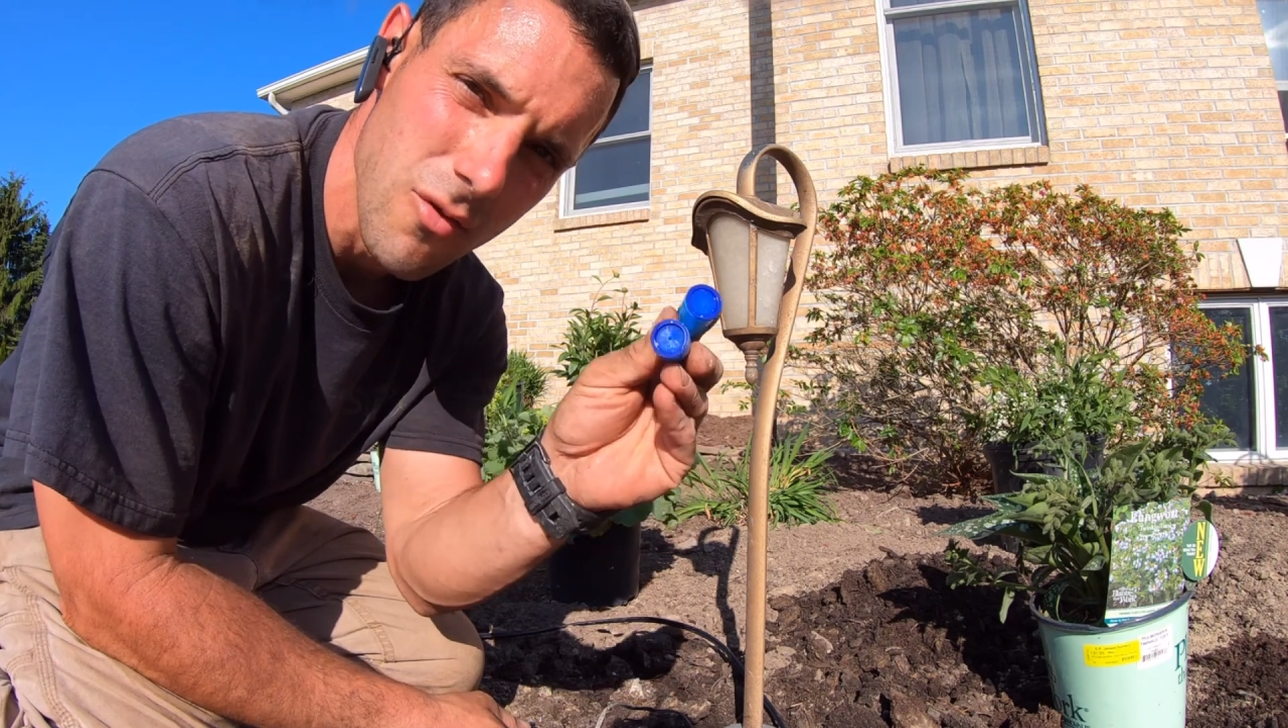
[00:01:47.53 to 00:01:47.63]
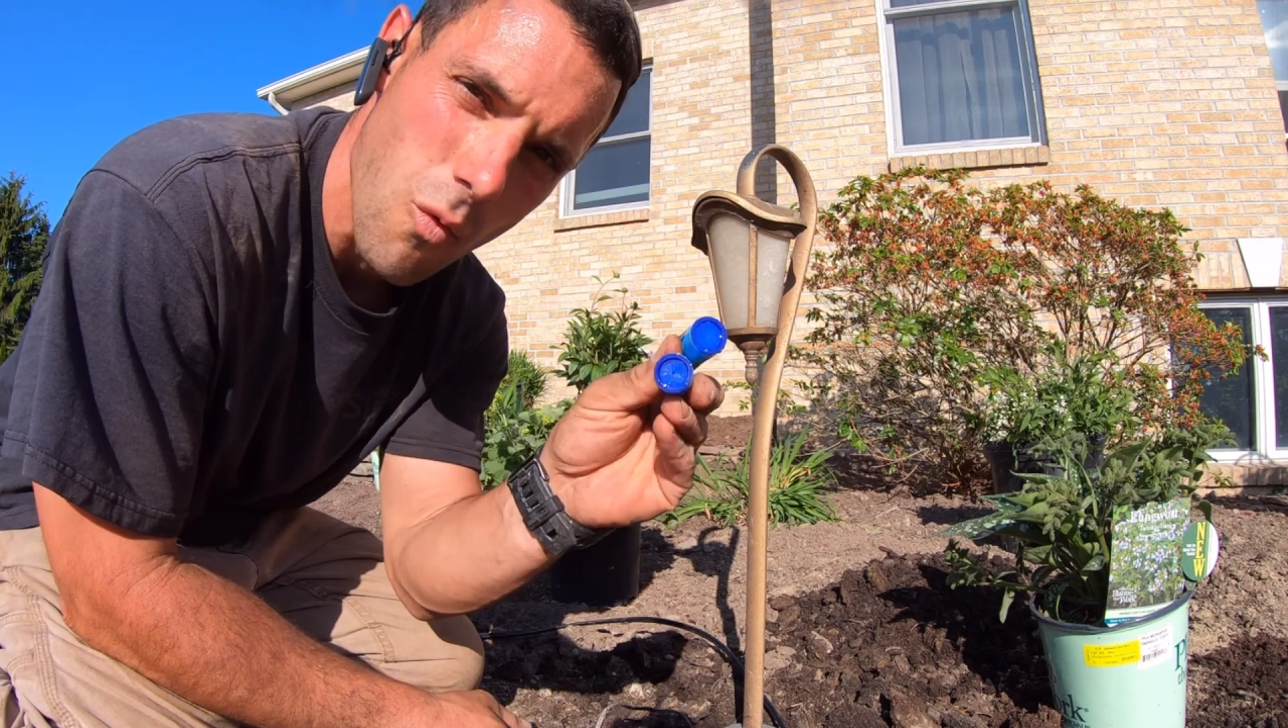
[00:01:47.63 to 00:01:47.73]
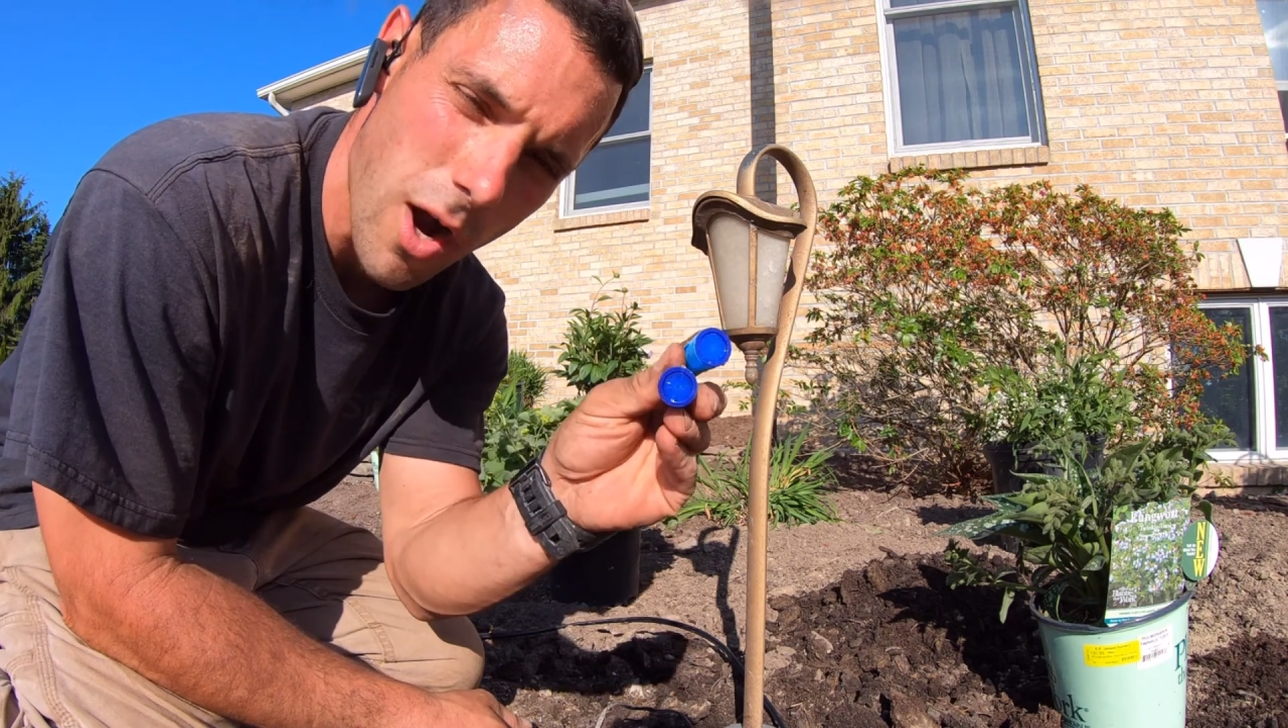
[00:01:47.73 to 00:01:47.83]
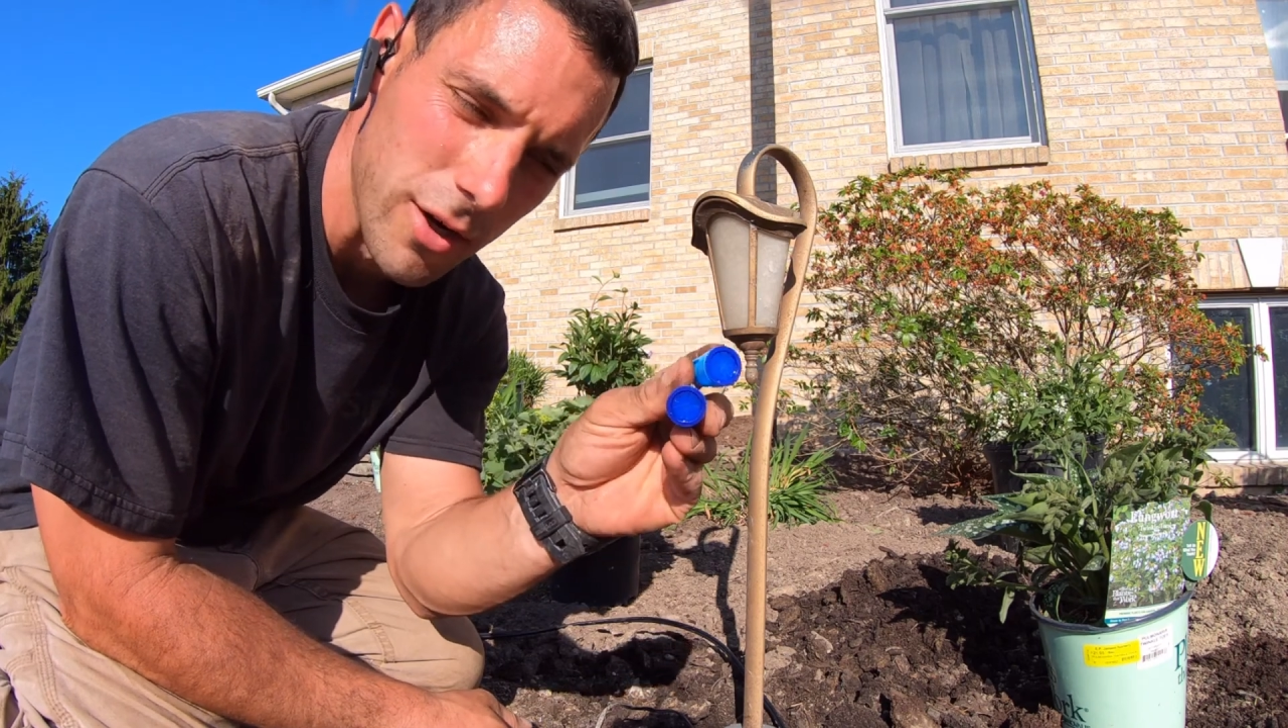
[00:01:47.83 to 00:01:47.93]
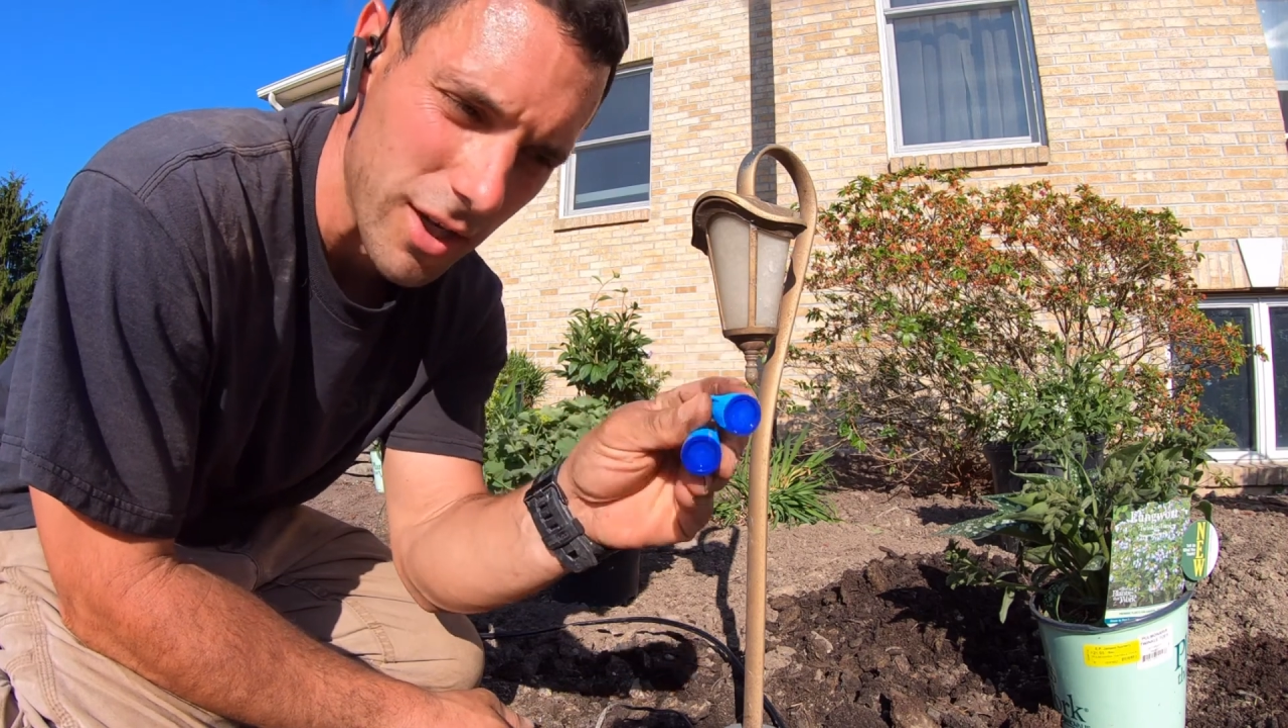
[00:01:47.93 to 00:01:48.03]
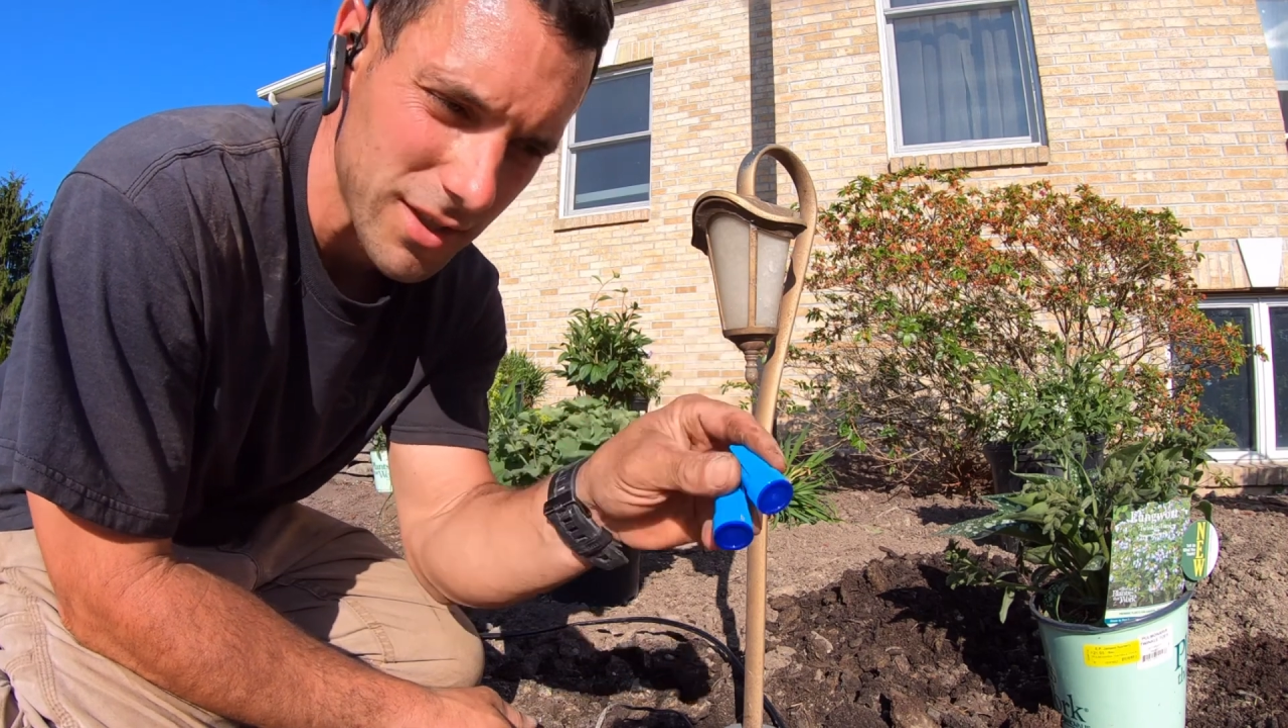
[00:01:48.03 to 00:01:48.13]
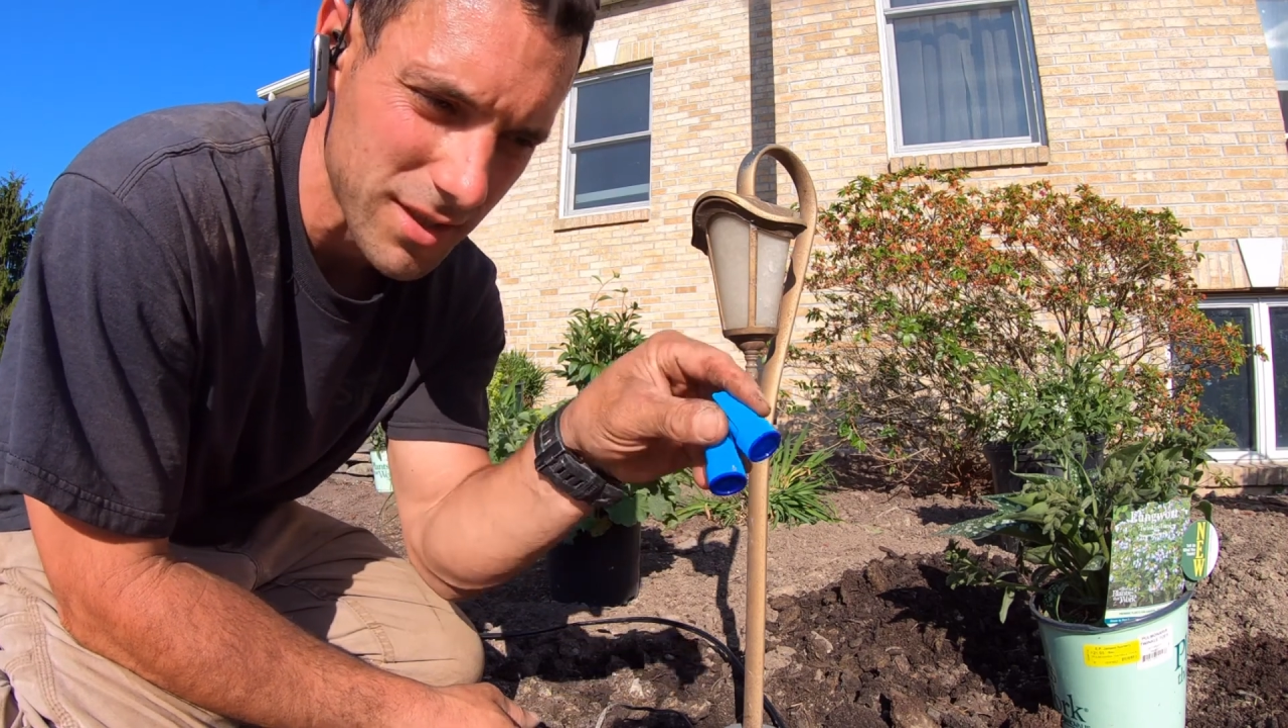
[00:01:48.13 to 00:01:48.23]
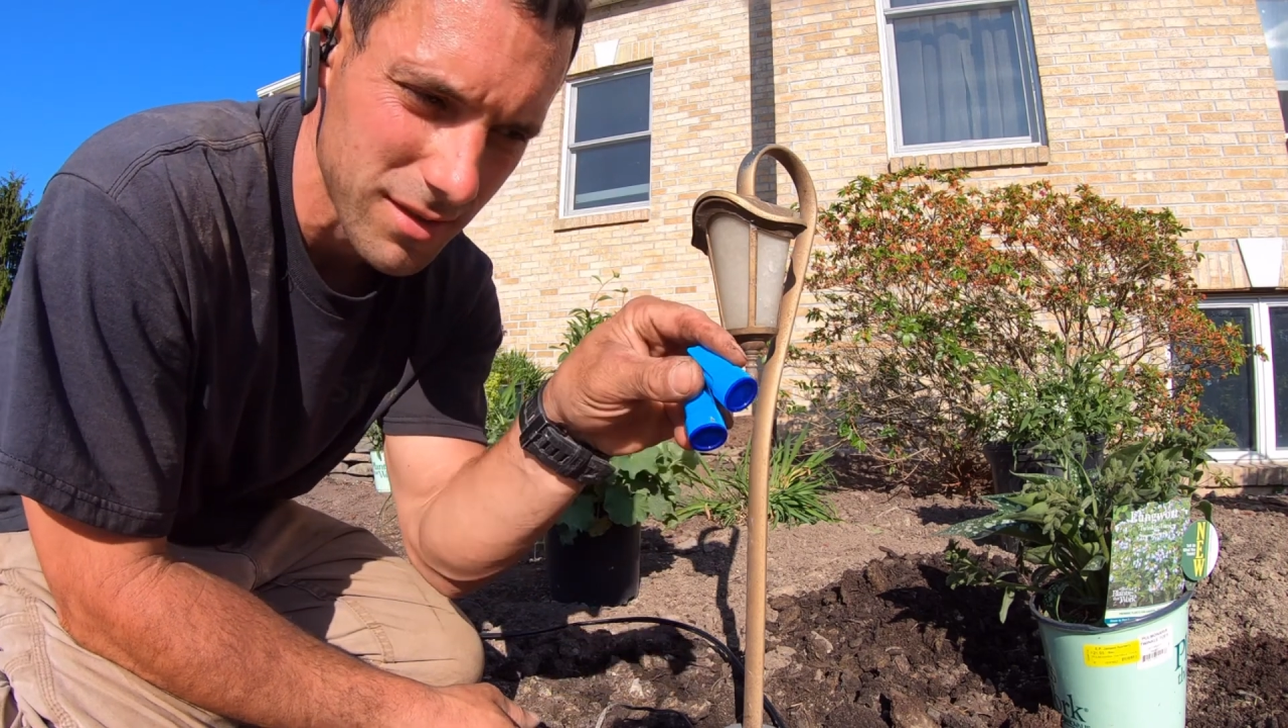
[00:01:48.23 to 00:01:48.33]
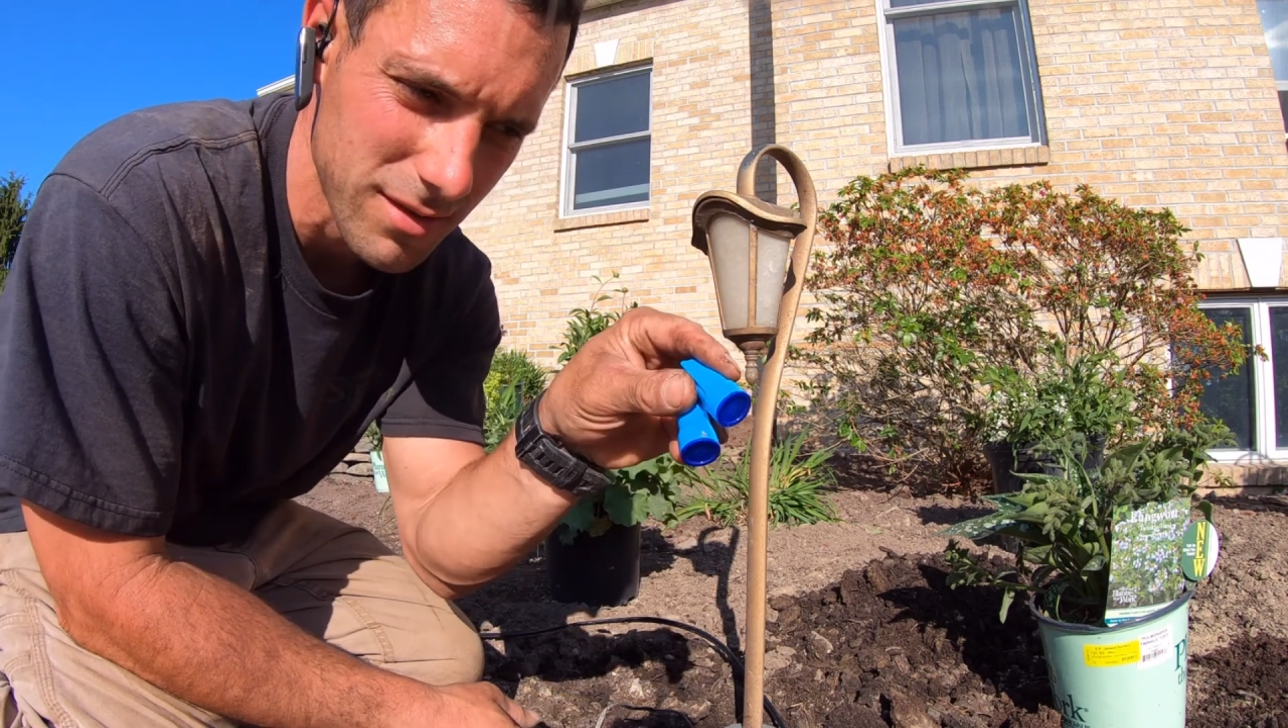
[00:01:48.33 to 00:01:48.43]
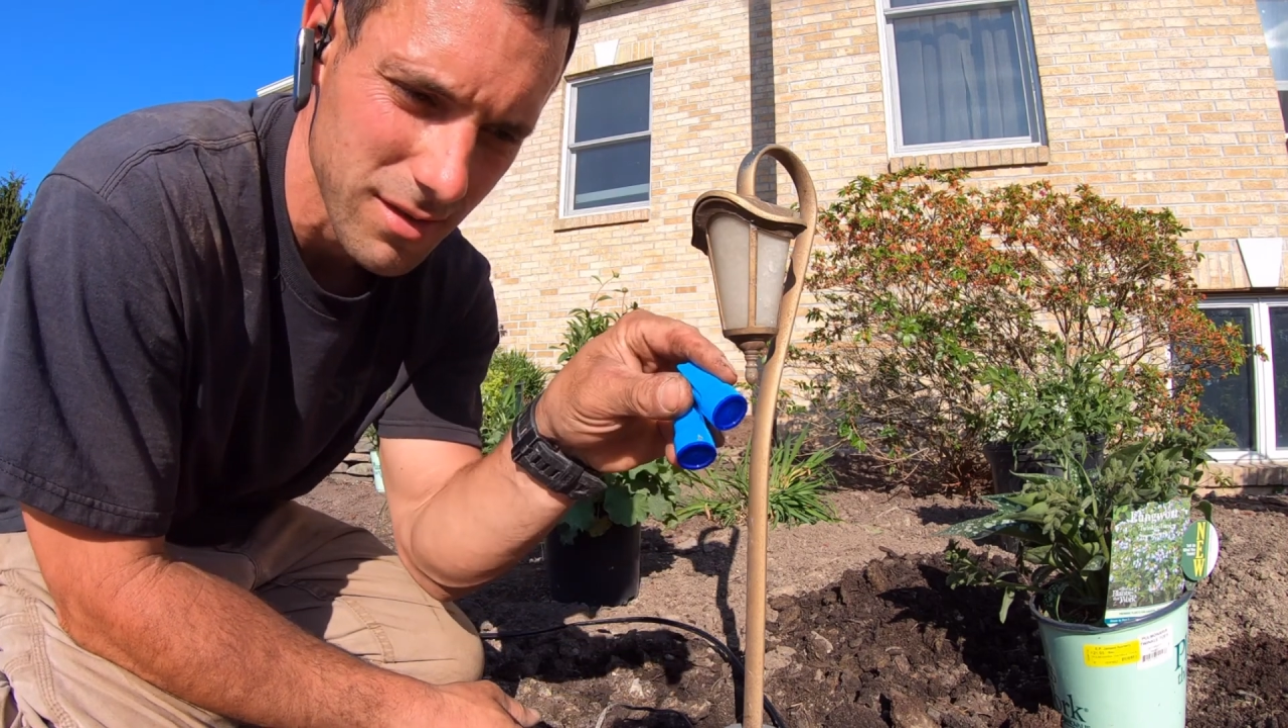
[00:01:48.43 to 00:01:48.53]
wire nuts,